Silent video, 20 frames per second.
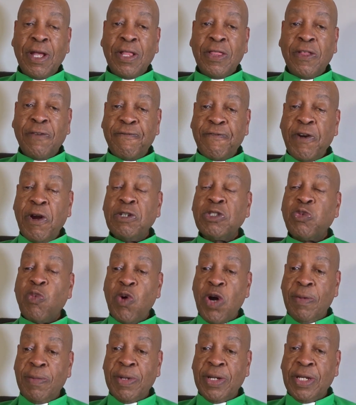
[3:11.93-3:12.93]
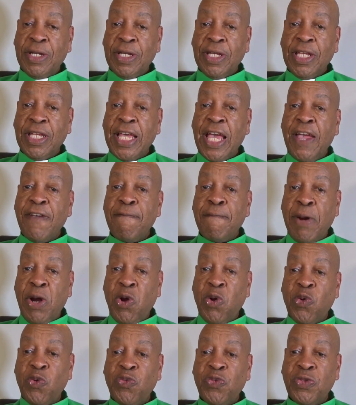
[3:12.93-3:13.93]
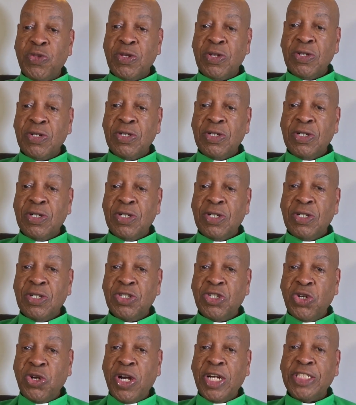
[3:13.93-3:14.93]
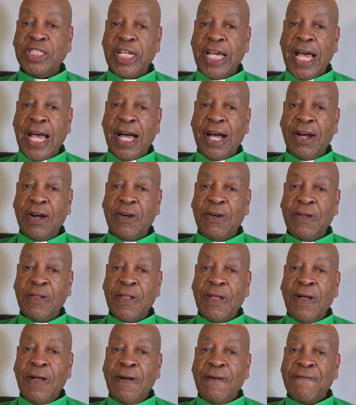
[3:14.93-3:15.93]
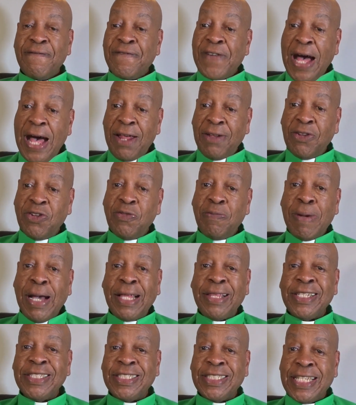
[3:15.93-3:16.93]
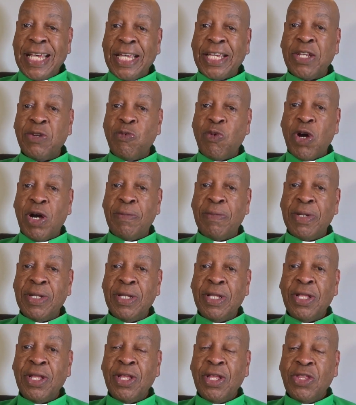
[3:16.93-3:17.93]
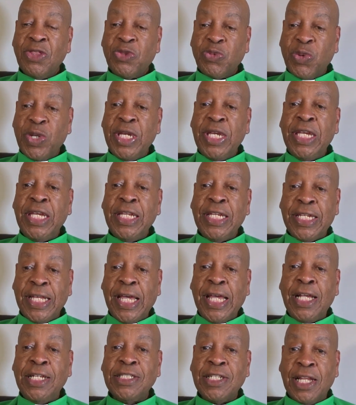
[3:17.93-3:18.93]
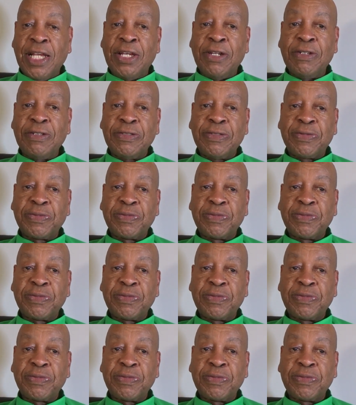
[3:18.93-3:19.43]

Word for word: The first woman gave birth to her child, followed by the second woman three days later.